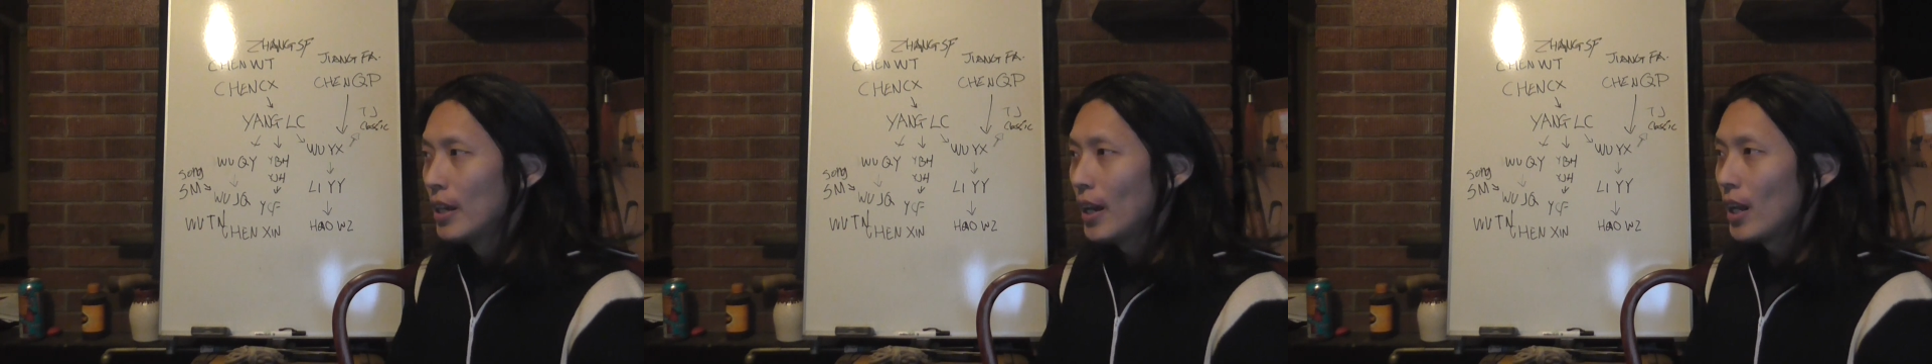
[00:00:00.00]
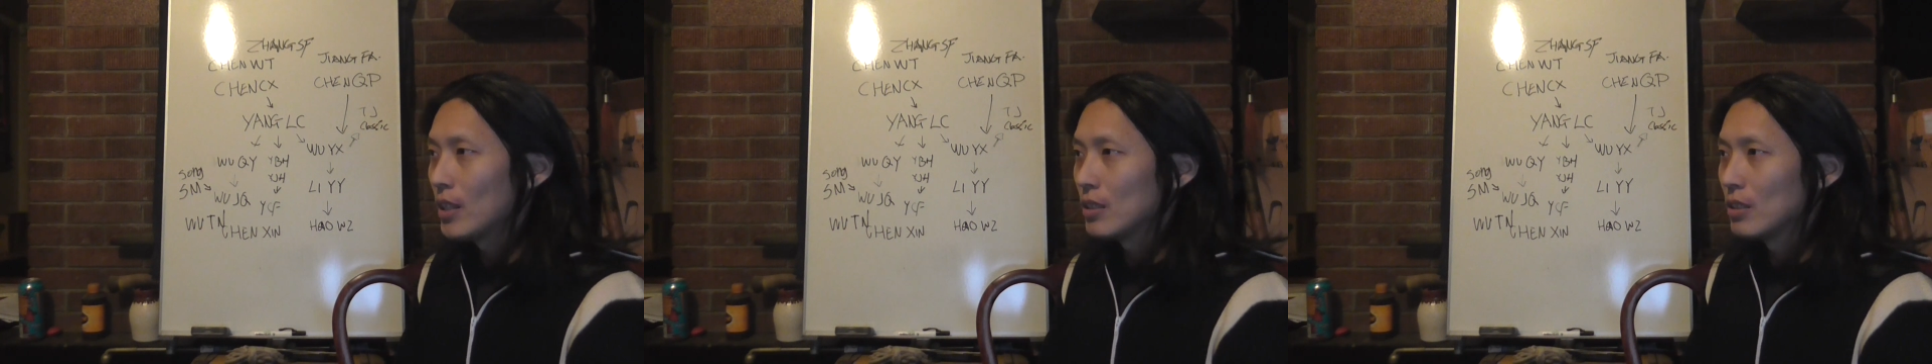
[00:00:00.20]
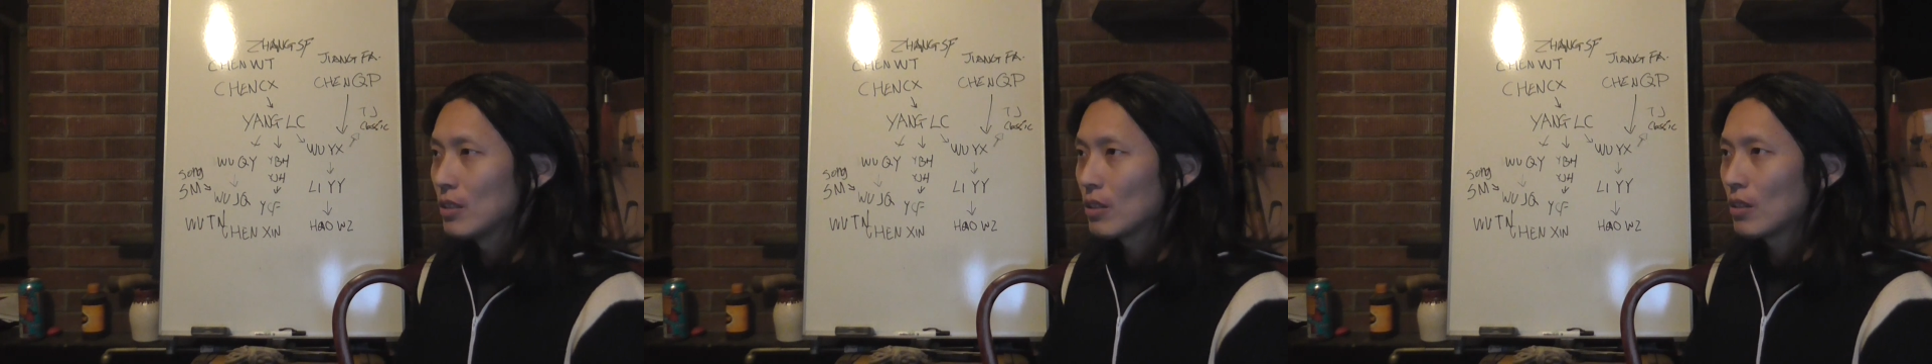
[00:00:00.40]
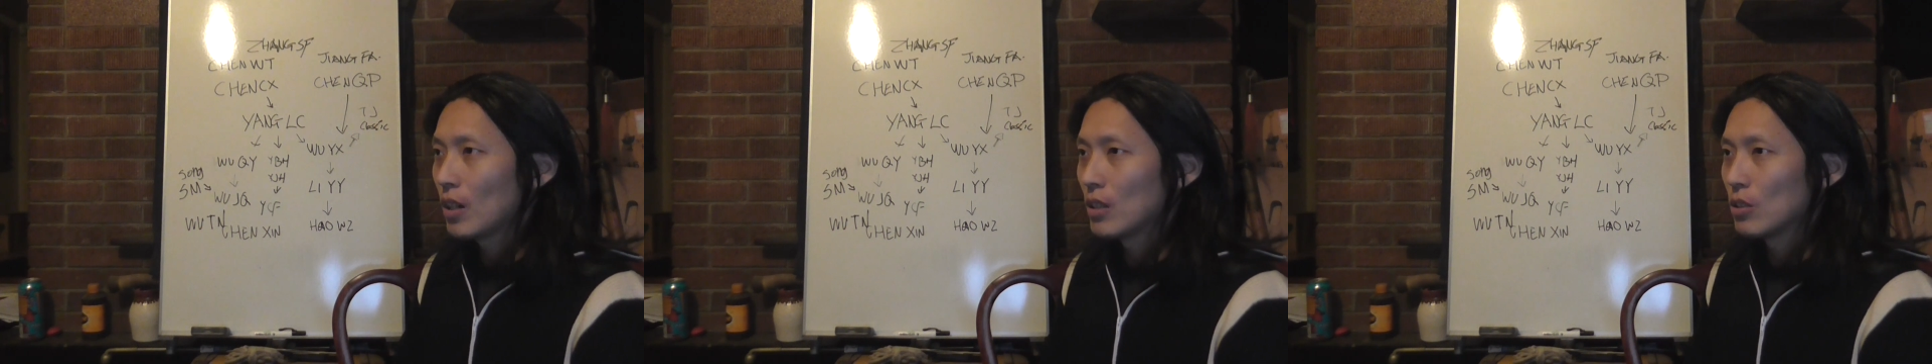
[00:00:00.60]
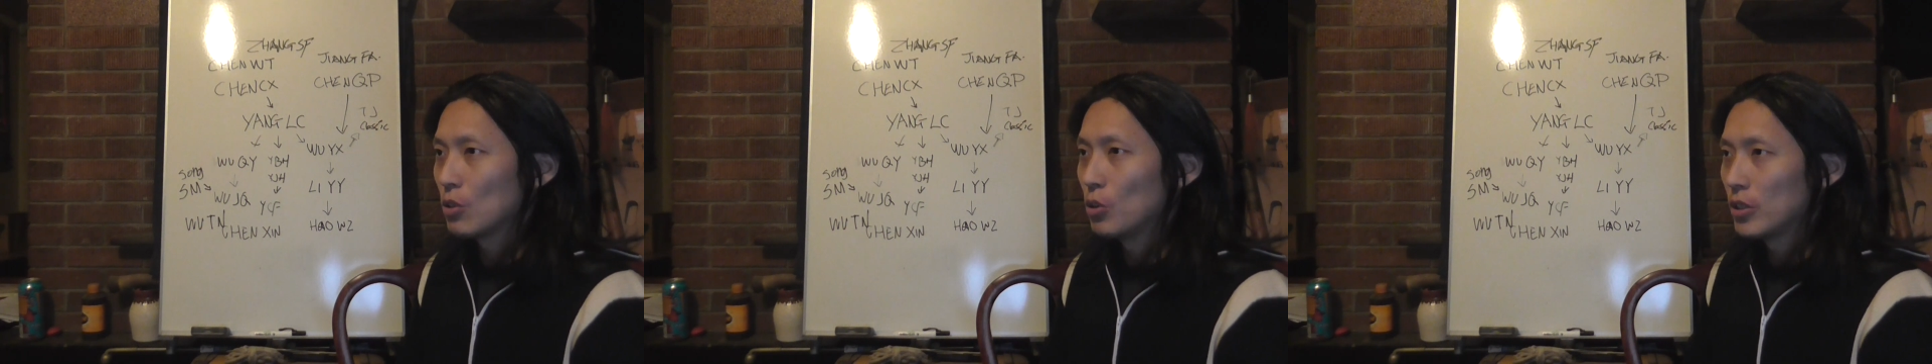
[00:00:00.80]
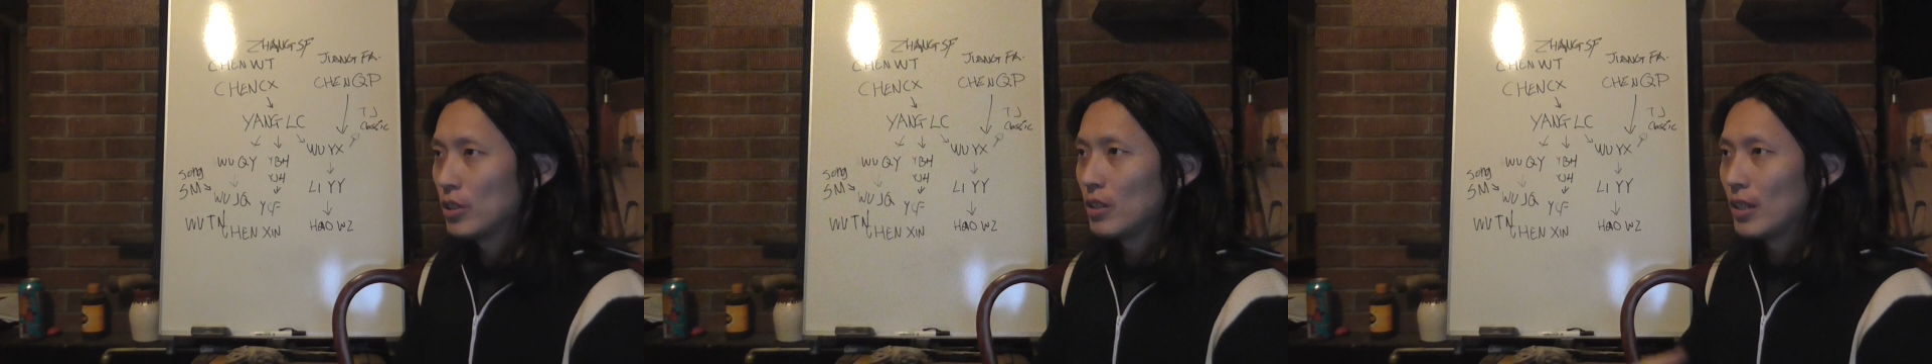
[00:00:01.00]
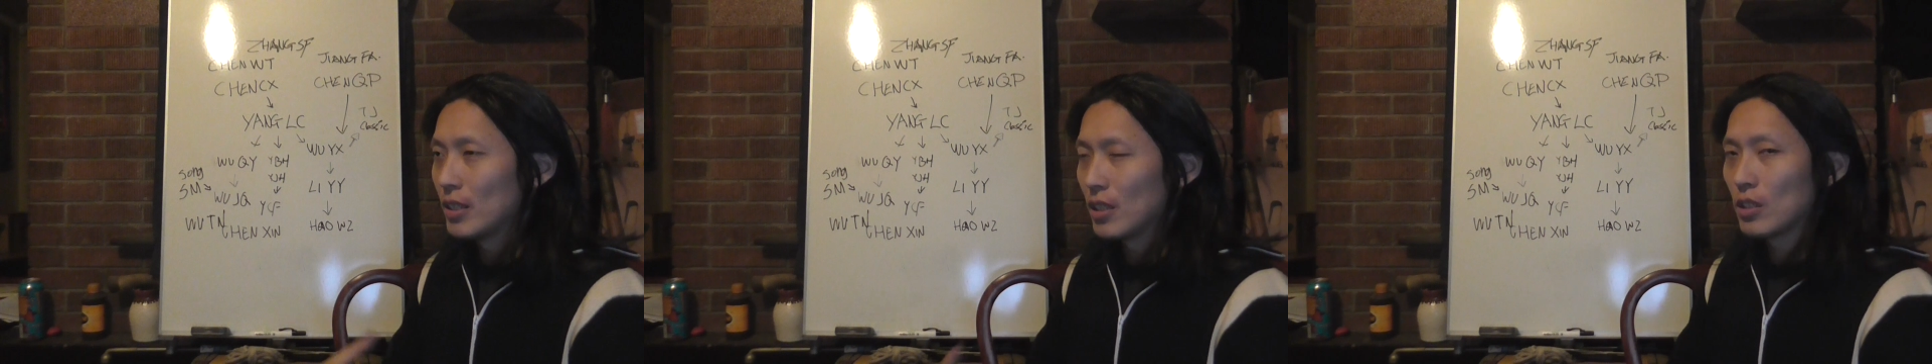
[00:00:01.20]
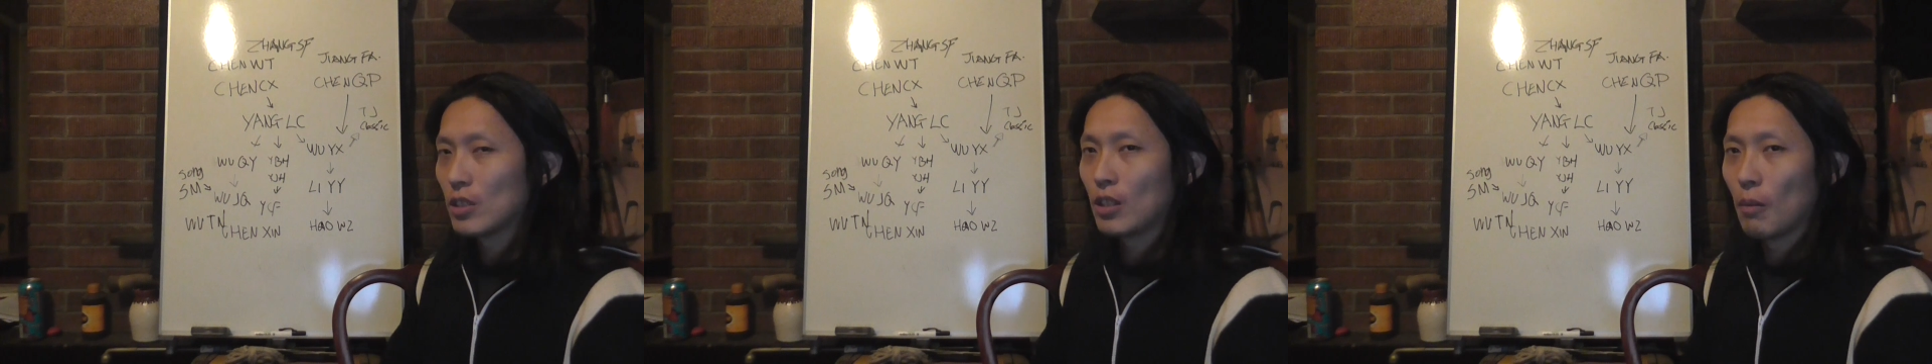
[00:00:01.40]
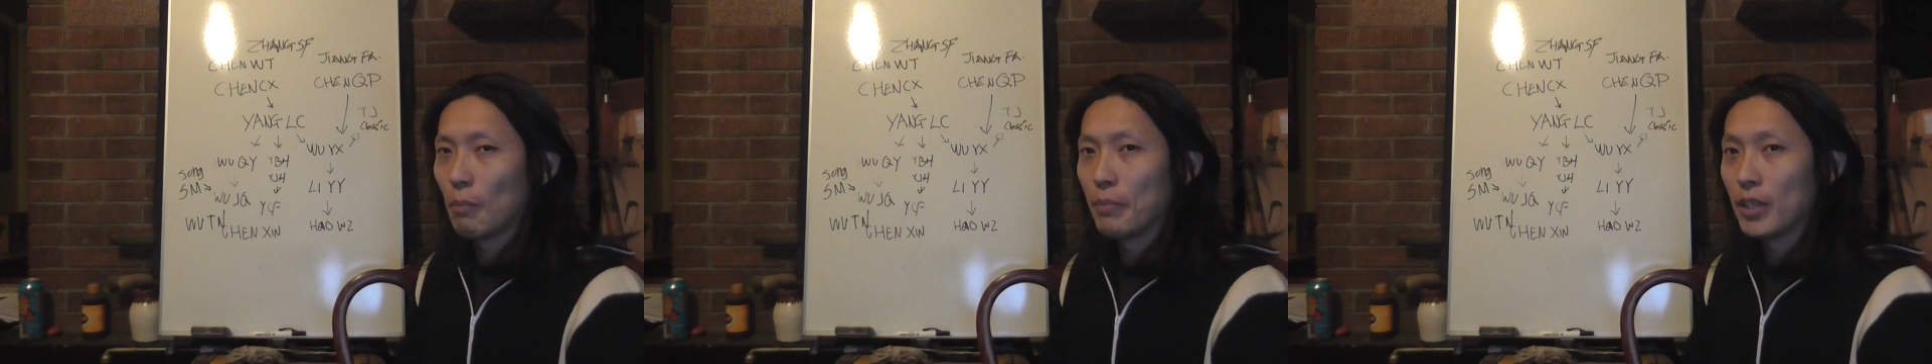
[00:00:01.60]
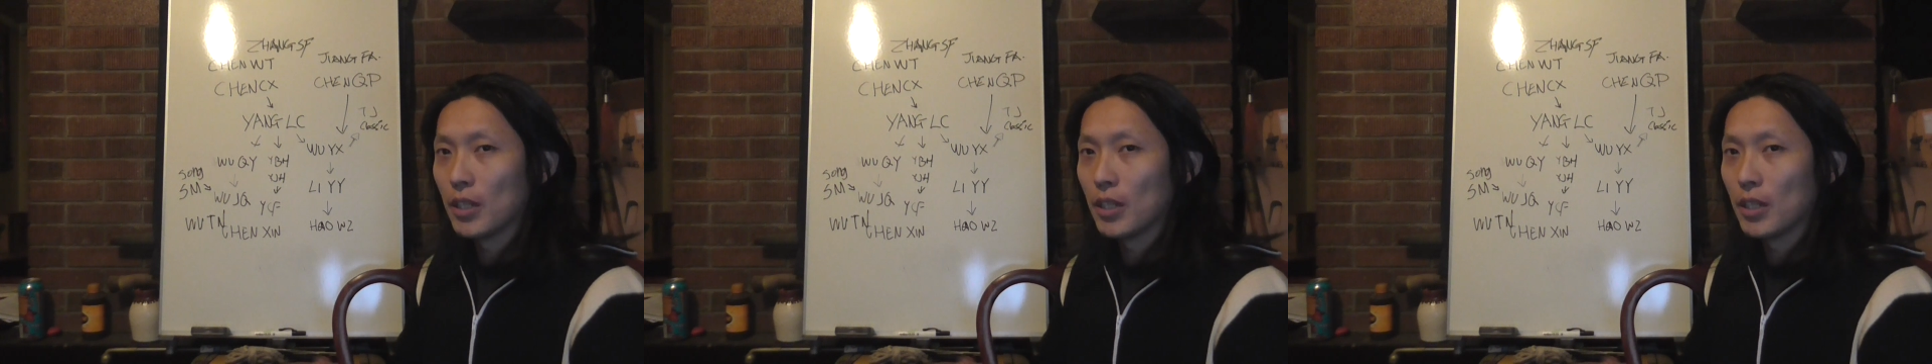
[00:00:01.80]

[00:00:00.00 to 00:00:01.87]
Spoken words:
And then consequently, it just got